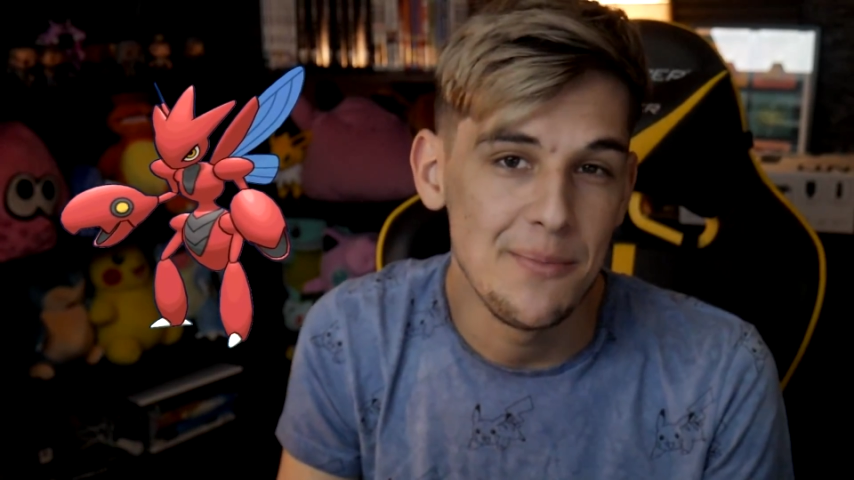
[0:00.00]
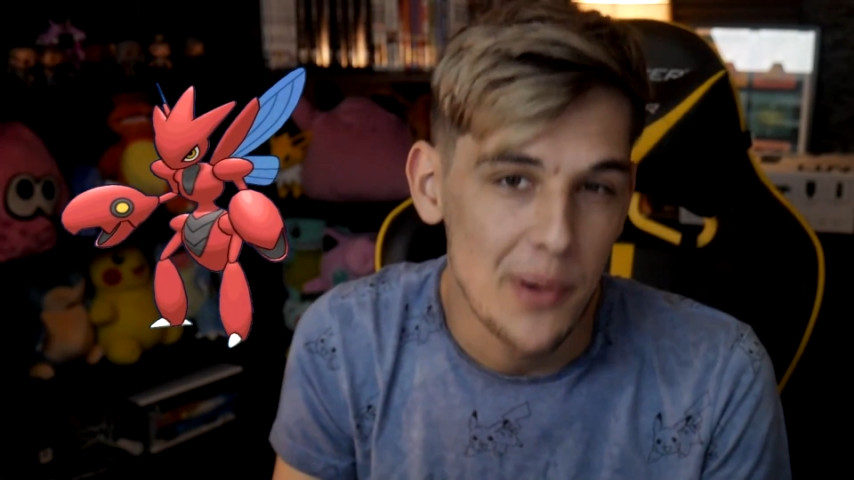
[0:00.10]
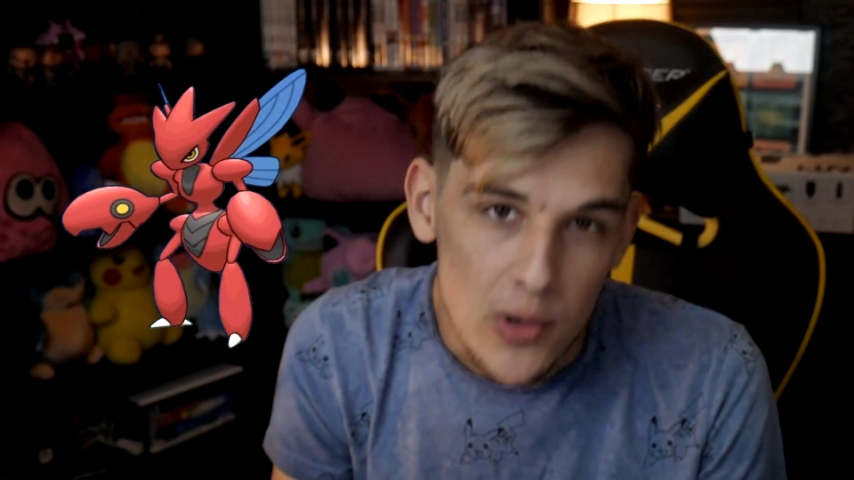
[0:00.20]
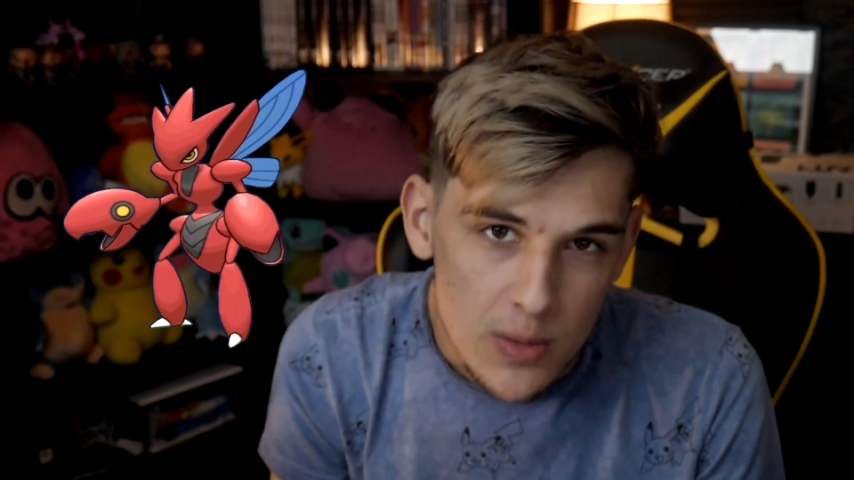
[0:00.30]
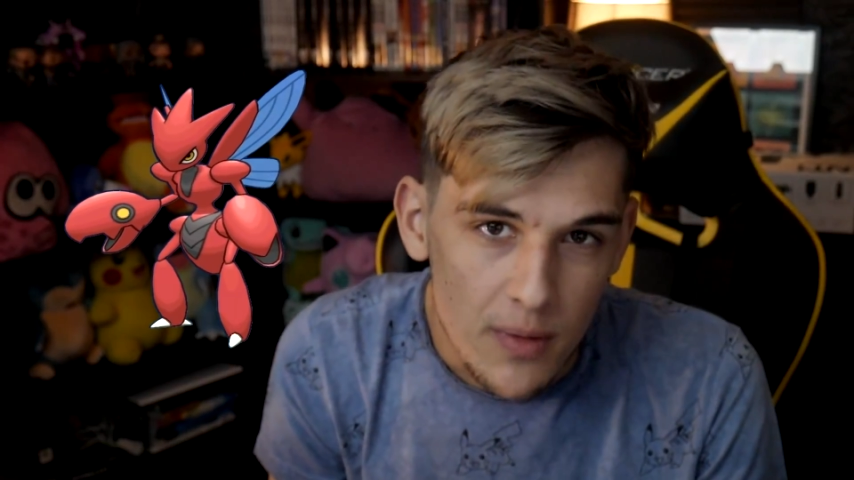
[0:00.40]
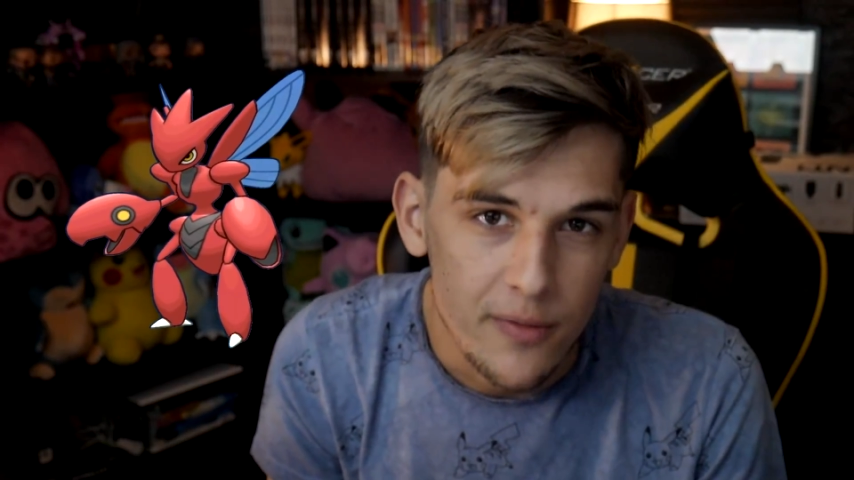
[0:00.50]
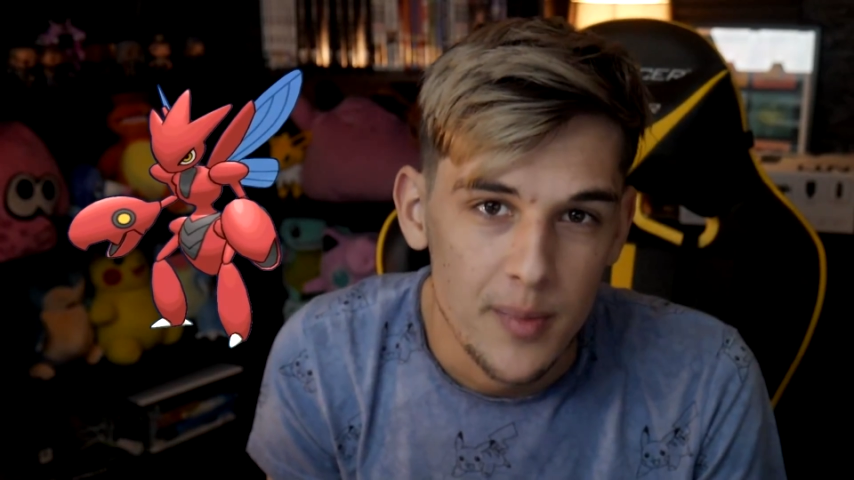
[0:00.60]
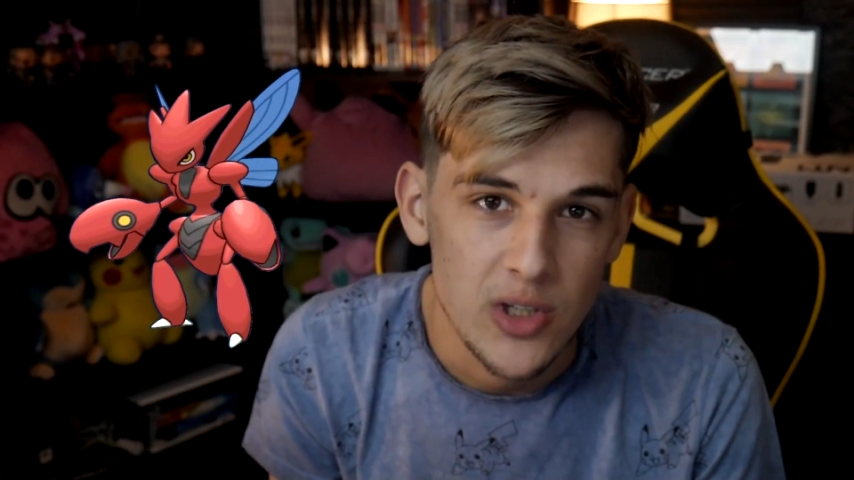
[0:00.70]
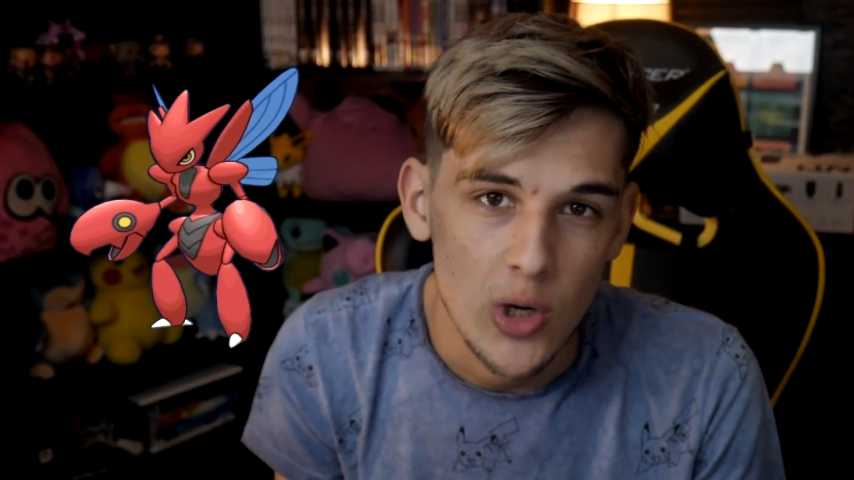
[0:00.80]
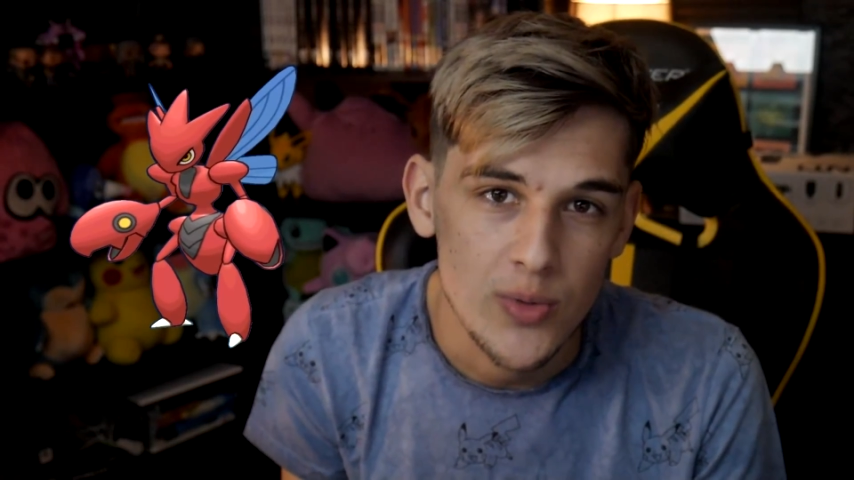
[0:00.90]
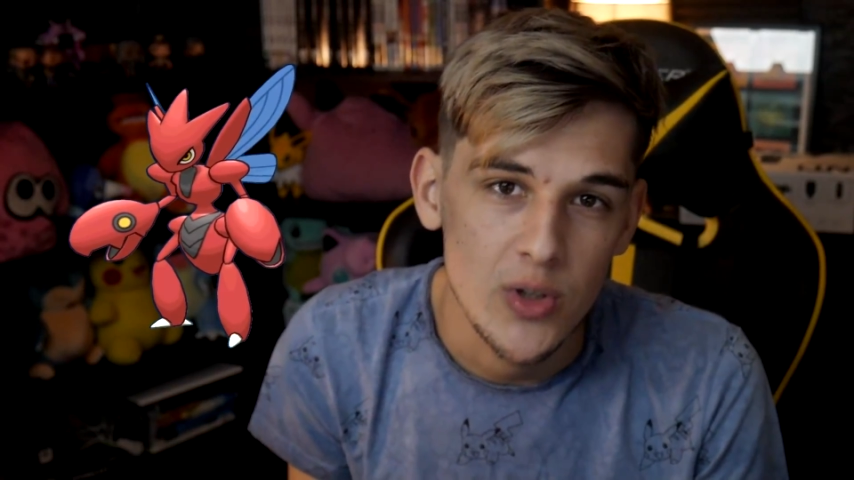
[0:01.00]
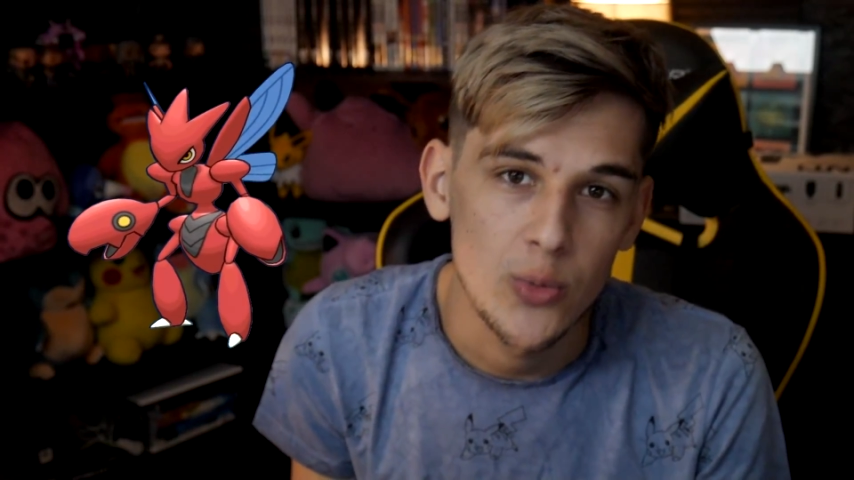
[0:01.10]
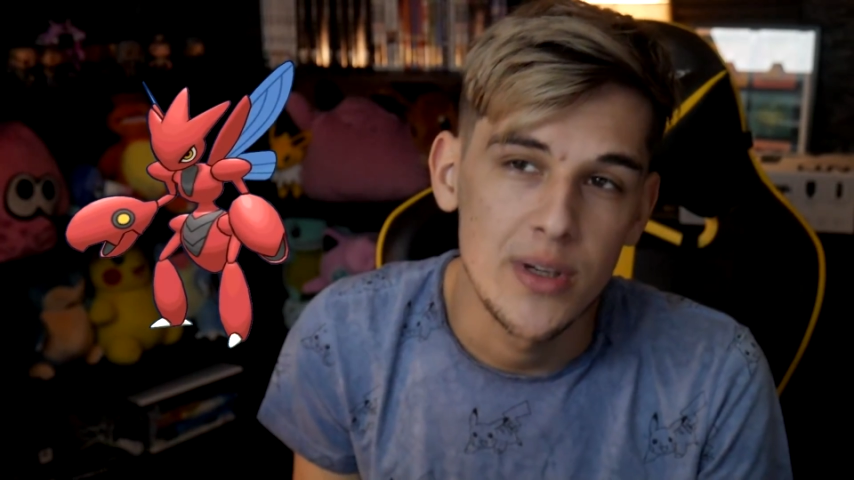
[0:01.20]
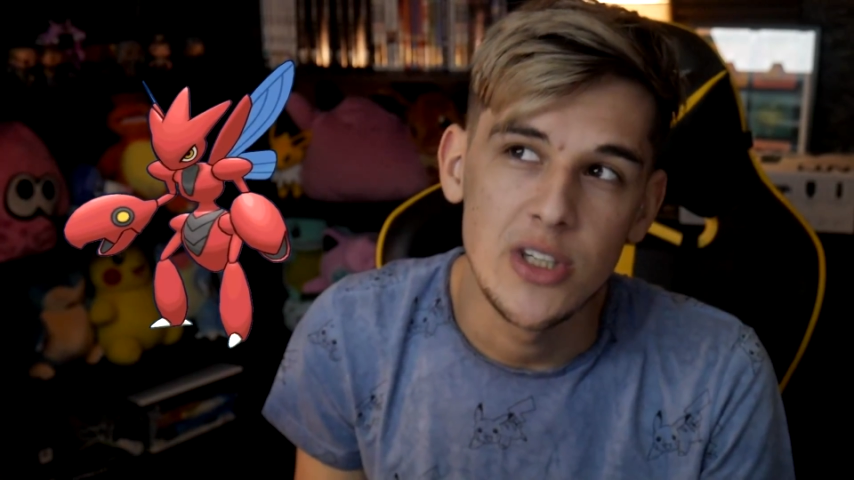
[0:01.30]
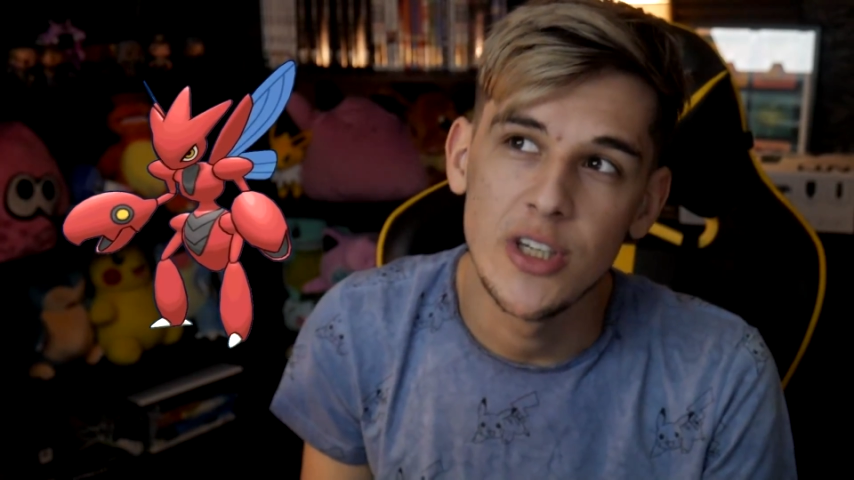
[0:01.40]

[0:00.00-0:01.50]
Pokemon from the Johto region.